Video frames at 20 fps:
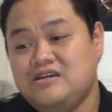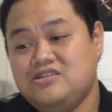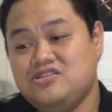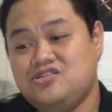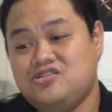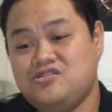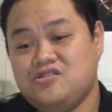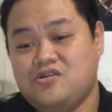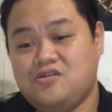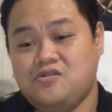
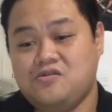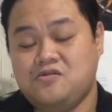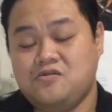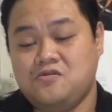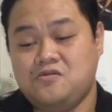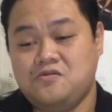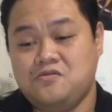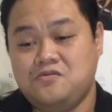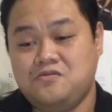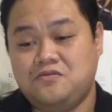
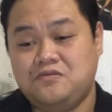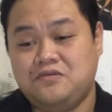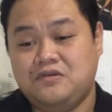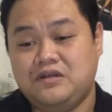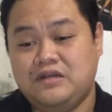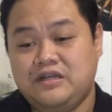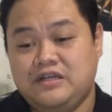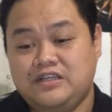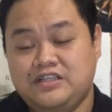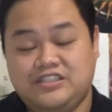So
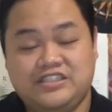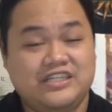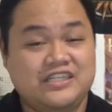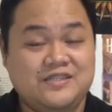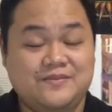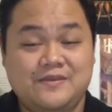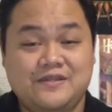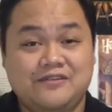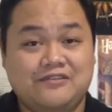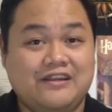
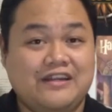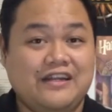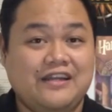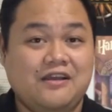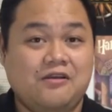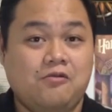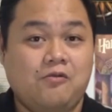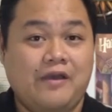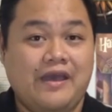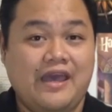she's been
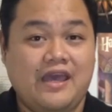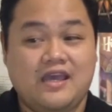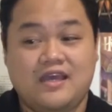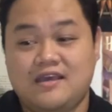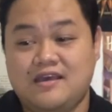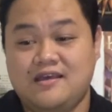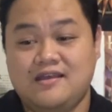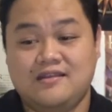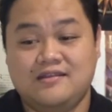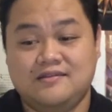running away,
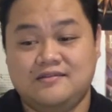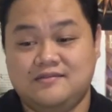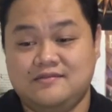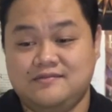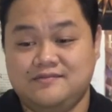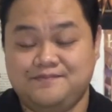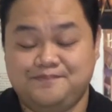and